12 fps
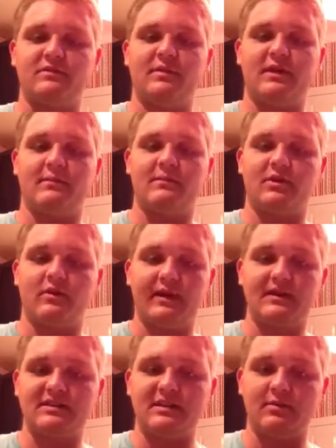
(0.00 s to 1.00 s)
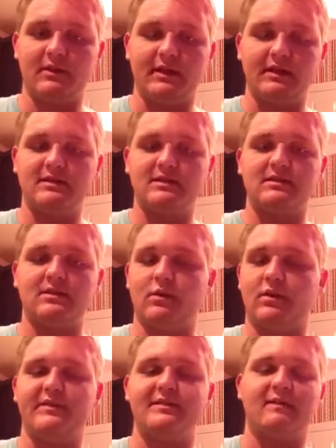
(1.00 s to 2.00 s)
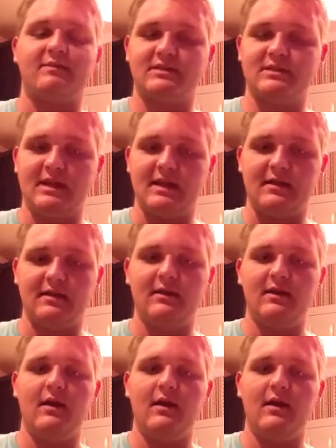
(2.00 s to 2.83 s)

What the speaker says: We've become the greatest siblings the world has ever seen.